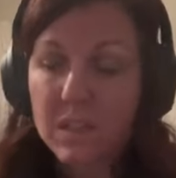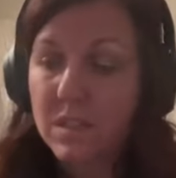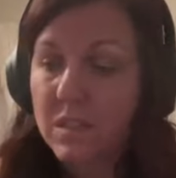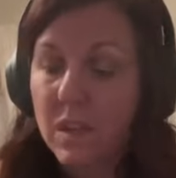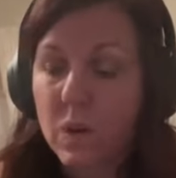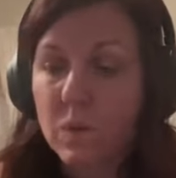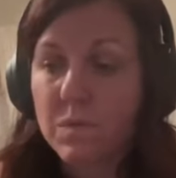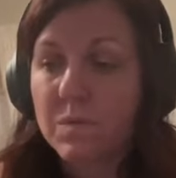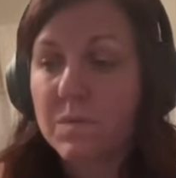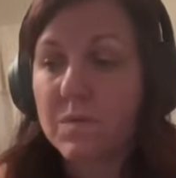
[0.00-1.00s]
So,
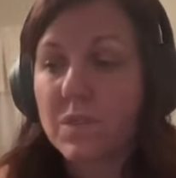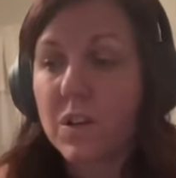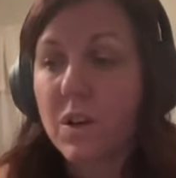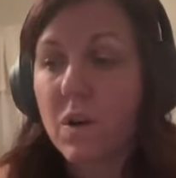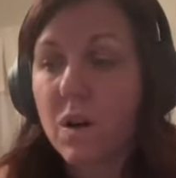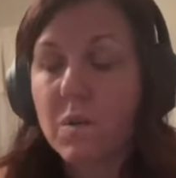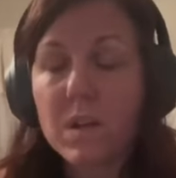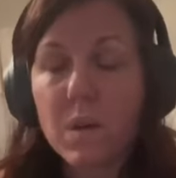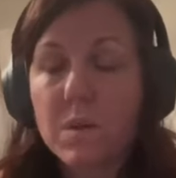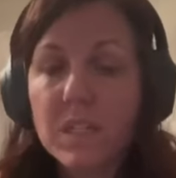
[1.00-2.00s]
you know,
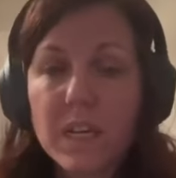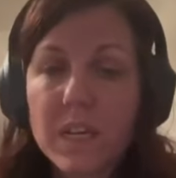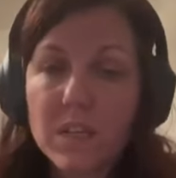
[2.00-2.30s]
always take